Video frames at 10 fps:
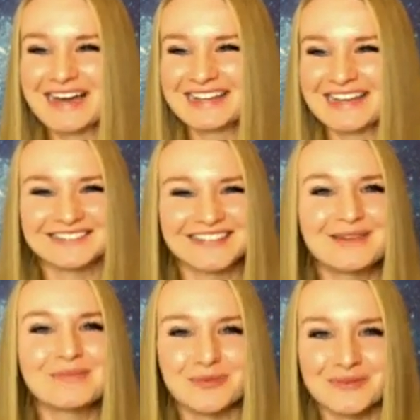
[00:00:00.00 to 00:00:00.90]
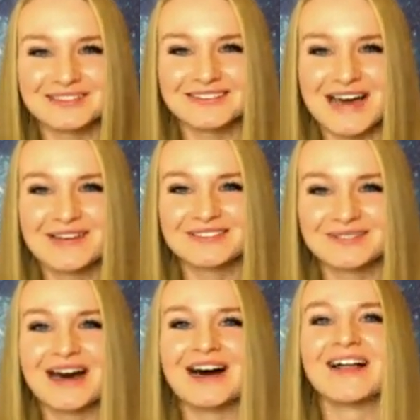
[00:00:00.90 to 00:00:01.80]
that's come through this live as
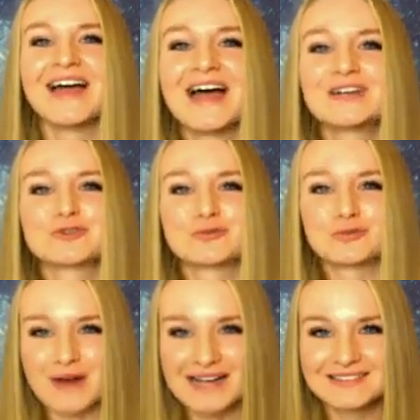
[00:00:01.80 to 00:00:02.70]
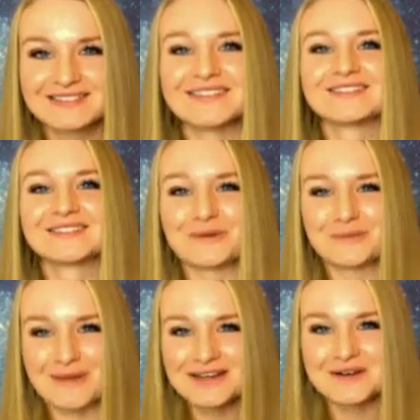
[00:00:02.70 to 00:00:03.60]
well, trust,
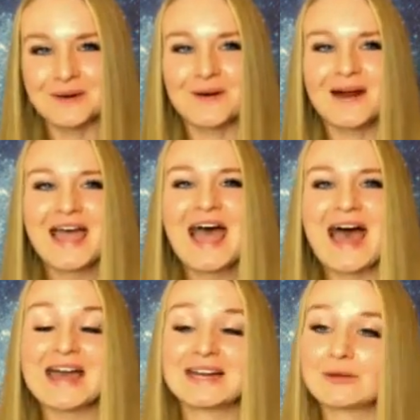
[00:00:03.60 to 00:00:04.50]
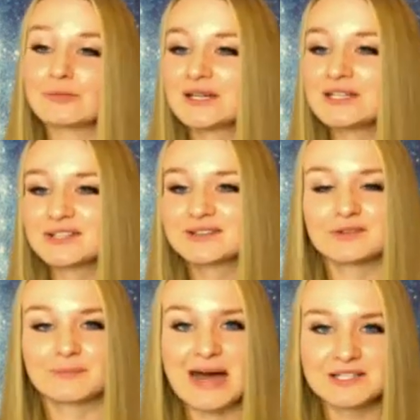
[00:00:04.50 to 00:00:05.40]
surrender. And it really just goes
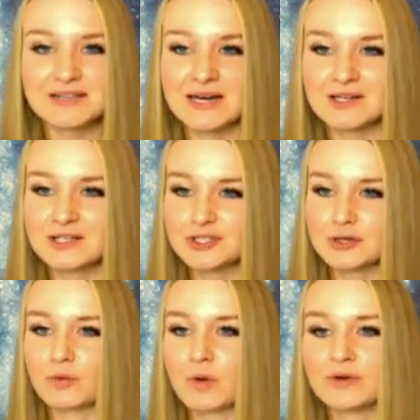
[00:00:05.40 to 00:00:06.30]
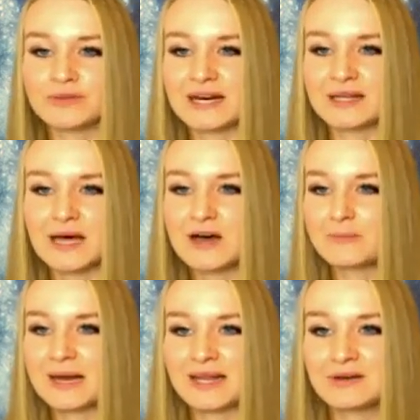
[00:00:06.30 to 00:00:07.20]
back to that initial quote that I love
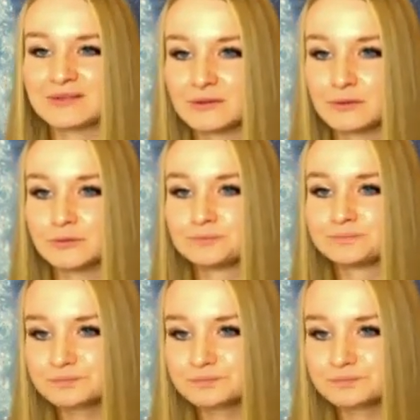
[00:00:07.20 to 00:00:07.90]
by Lao Tzu.